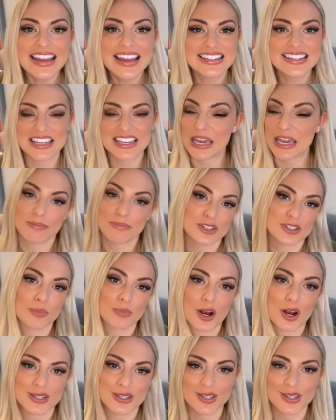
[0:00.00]
to keep this
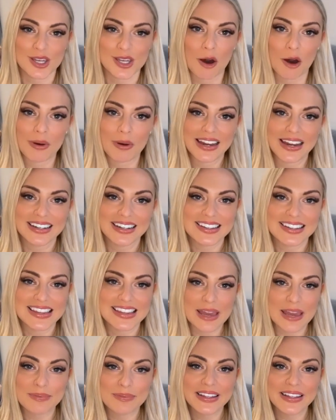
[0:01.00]
process going.
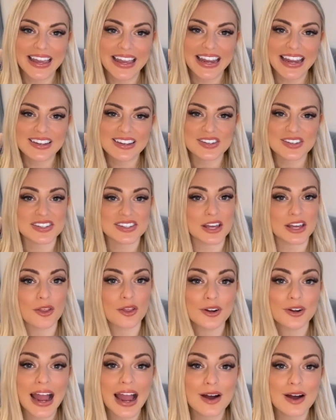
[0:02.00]
They plan to sell
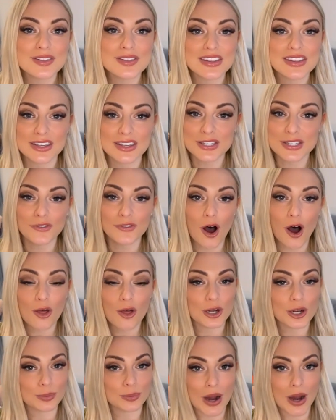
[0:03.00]
their house this fall,
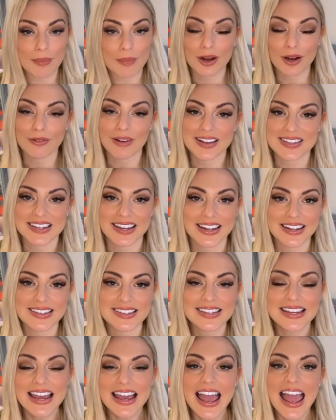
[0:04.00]
their primary
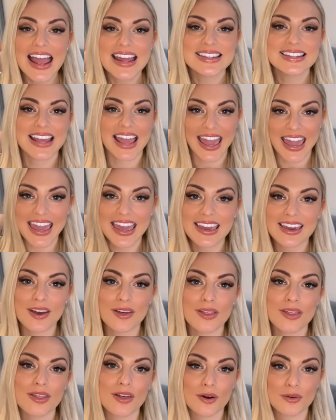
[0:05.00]
residence, take
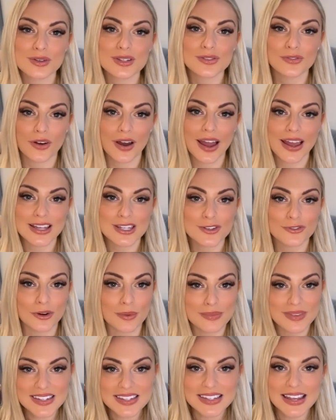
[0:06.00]
those funds
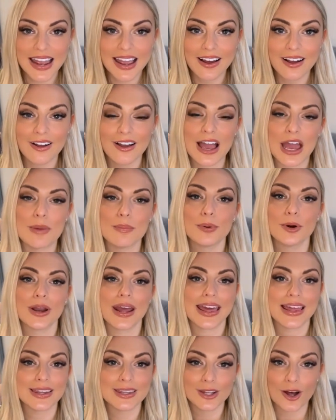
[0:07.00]
from the sale and put
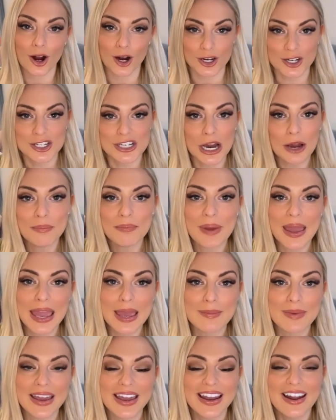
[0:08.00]
a large down
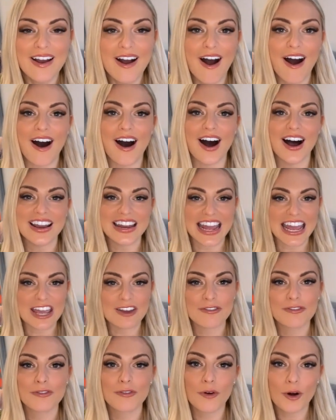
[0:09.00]
payment on a
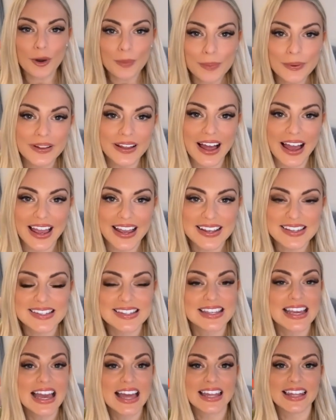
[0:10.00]

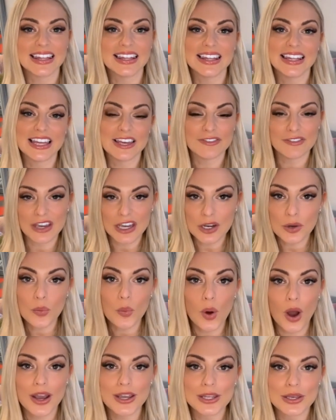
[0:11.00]
fourplex, live in
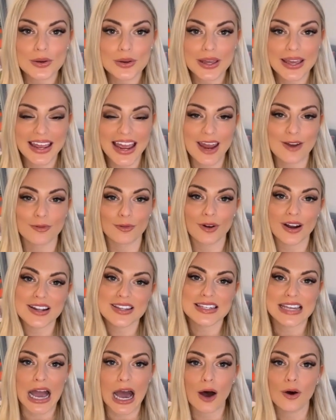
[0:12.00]
one unit, and
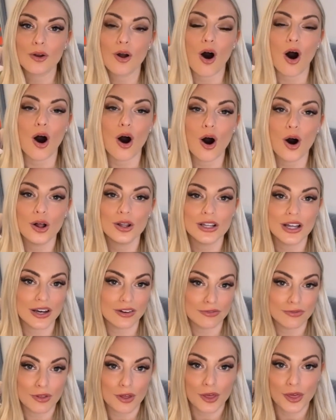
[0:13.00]
rent out all
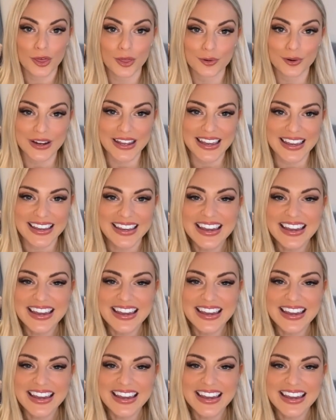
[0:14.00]
of the three.